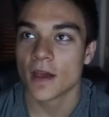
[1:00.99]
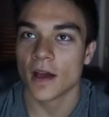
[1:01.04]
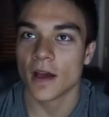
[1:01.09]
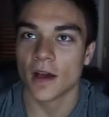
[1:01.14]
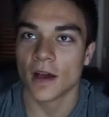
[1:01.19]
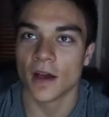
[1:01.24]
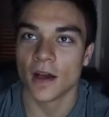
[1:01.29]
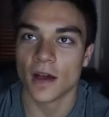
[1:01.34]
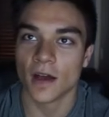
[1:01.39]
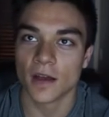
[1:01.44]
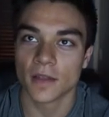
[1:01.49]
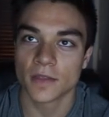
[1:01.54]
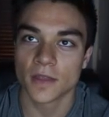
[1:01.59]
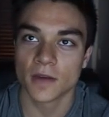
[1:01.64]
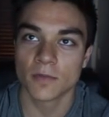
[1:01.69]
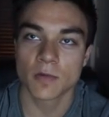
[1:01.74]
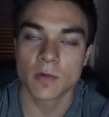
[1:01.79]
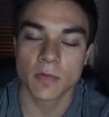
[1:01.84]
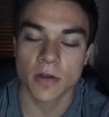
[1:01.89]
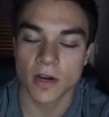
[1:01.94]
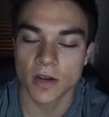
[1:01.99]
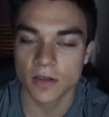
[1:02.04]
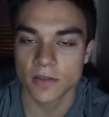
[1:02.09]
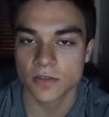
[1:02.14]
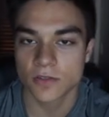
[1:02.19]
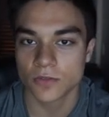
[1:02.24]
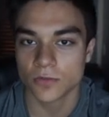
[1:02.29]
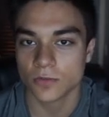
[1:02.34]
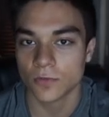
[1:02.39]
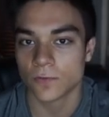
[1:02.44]
Uh, then we went on
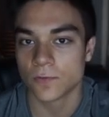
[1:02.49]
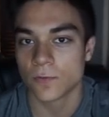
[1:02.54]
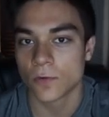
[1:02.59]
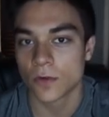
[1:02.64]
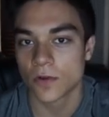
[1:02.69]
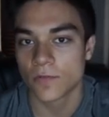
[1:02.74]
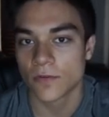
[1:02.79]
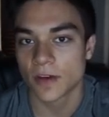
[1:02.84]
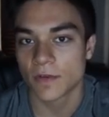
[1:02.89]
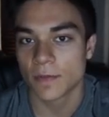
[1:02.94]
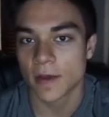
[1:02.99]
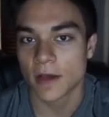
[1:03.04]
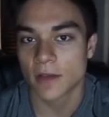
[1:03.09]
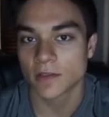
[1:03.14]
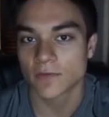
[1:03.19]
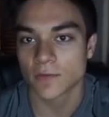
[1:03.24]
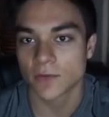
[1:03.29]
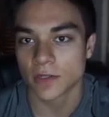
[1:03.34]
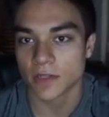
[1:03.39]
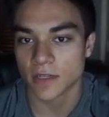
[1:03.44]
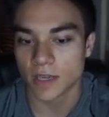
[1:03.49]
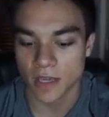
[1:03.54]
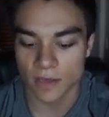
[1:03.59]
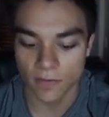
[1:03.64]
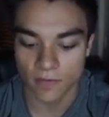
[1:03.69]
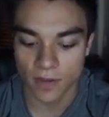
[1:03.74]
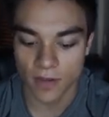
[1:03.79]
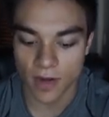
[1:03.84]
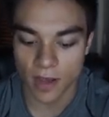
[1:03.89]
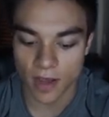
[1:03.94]
to 45 pounds for
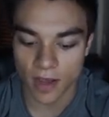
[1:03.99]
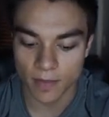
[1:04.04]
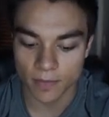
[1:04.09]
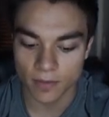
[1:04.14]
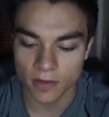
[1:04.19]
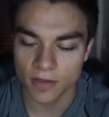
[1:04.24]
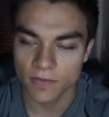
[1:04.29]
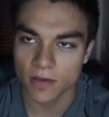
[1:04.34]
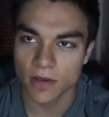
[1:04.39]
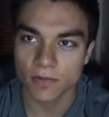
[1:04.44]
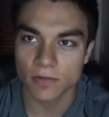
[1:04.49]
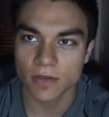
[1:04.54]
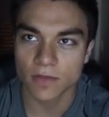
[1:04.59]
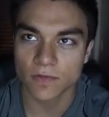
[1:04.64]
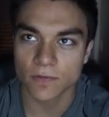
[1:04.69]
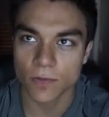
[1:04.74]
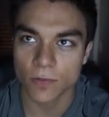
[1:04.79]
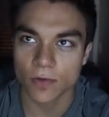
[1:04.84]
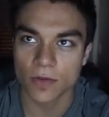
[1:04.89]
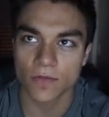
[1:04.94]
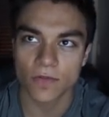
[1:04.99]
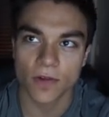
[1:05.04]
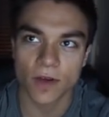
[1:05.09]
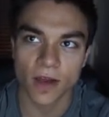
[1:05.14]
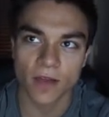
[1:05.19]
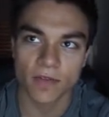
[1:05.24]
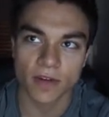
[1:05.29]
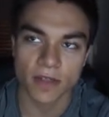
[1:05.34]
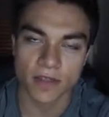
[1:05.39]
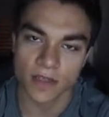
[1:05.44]
David. I believe I went
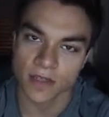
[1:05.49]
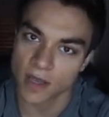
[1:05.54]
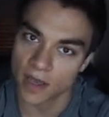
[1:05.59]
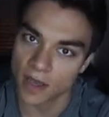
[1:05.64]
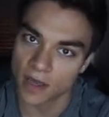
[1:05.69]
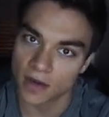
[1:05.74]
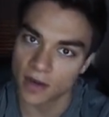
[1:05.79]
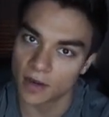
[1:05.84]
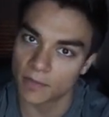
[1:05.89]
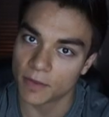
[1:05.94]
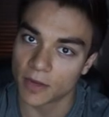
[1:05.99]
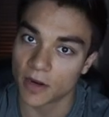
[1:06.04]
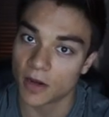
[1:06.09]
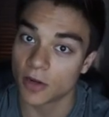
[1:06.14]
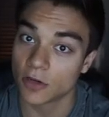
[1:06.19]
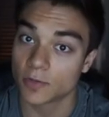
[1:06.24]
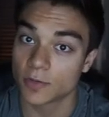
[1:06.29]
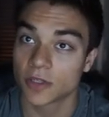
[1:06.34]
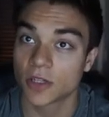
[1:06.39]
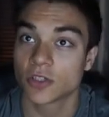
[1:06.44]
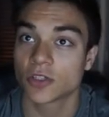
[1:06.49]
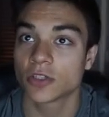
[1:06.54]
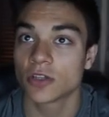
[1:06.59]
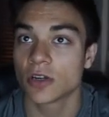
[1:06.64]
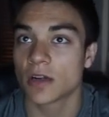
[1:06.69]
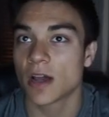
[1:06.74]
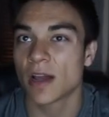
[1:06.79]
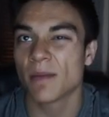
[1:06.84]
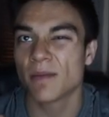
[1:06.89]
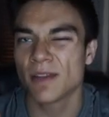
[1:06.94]
45 and a 10. I'm not 100%
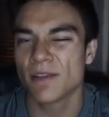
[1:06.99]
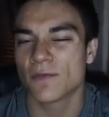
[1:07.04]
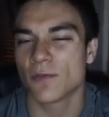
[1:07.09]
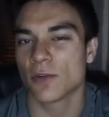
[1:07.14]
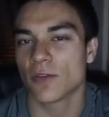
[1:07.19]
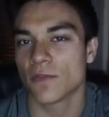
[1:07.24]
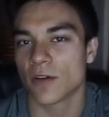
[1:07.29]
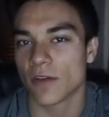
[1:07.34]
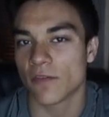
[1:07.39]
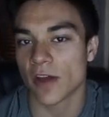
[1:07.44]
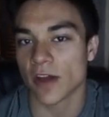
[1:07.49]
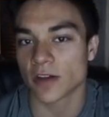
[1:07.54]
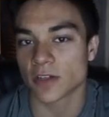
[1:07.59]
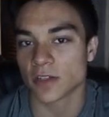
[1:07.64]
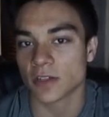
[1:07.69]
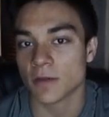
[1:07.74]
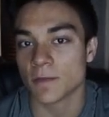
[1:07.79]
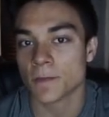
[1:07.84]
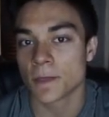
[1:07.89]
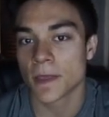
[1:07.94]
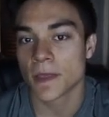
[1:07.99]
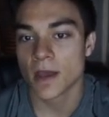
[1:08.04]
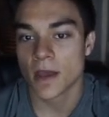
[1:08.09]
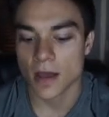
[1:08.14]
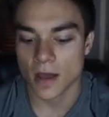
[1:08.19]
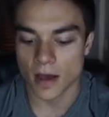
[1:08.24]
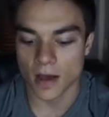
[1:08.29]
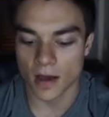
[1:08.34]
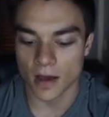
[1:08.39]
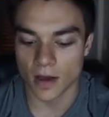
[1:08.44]
sure. I believe 45 actually.
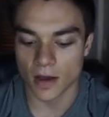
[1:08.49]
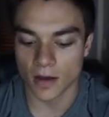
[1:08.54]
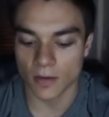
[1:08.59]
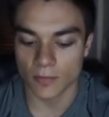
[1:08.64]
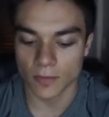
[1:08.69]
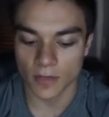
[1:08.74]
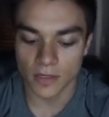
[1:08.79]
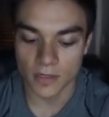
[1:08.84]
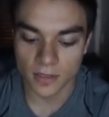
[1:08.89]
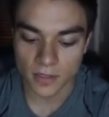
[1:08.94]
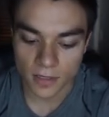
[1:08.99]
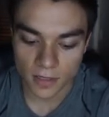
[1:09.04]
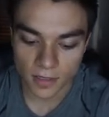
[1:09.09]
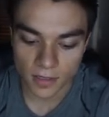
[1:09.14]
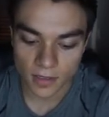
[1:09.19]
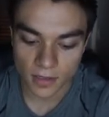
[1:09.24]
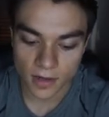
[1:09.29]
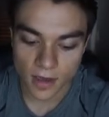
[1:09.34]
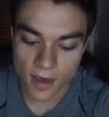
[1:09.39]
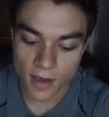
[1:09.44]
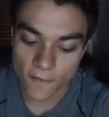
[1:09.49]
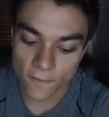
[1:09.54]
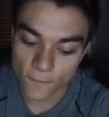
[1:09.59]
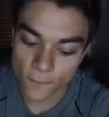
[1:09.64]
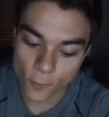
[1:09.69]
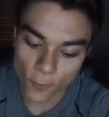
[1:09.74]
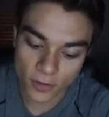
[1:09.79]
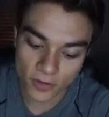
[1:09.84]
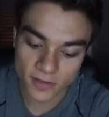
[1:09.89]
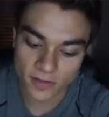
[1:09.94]
Uh, we did
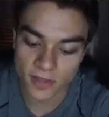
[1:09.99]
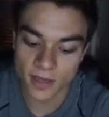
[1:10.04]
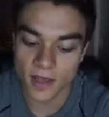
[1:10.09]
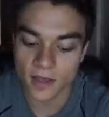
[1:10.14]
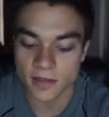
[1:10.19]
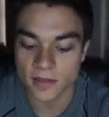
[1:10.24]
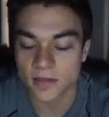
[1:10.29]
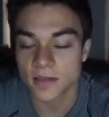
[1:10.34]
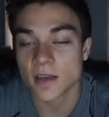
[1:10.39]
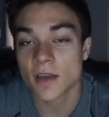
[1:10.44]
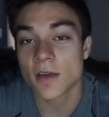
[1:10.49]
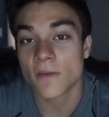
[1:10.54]
four sets,